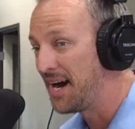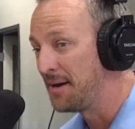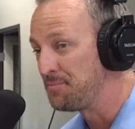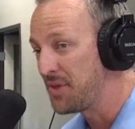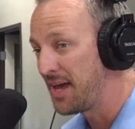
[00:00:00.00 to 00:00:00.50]

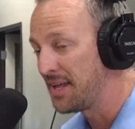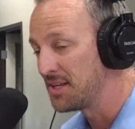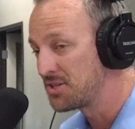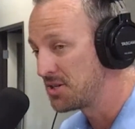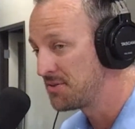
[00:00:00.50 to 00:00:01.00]
Um,
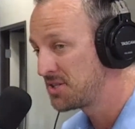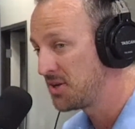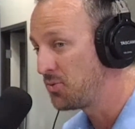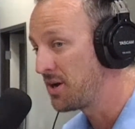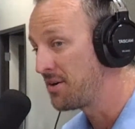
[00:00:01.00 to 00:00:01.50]
and the
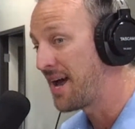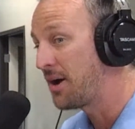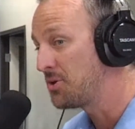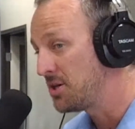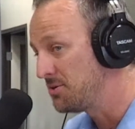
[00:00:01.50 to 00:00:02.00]
service that we are
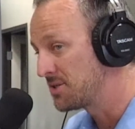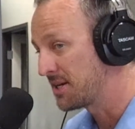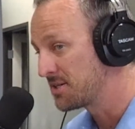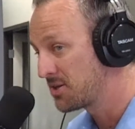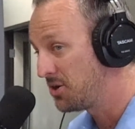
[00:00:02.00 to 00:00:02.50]
now
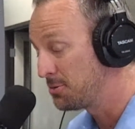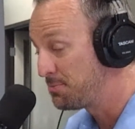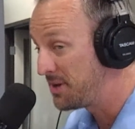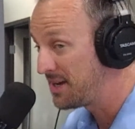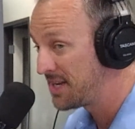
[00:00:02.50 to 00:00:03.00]
using is
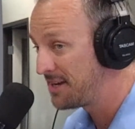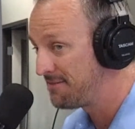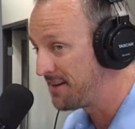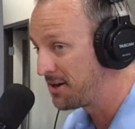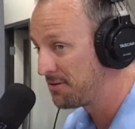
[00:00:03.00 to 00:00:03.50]
called been
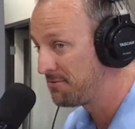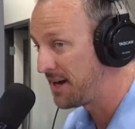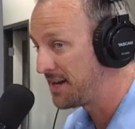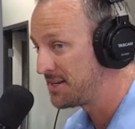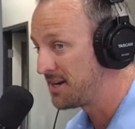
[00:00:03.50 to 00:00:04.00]

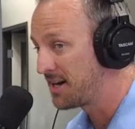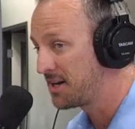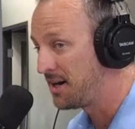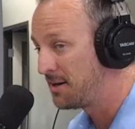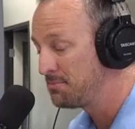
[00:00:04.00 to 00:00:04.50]
verified
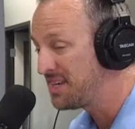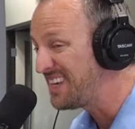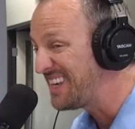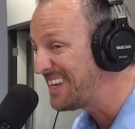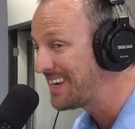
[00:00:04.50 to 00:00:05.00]
dot com,
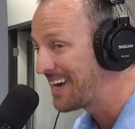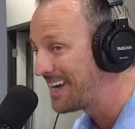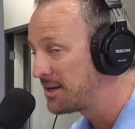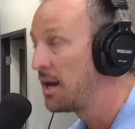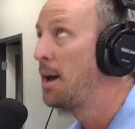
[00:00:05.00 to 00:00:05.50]
B
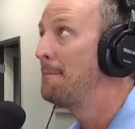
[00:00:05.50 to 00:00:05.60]
E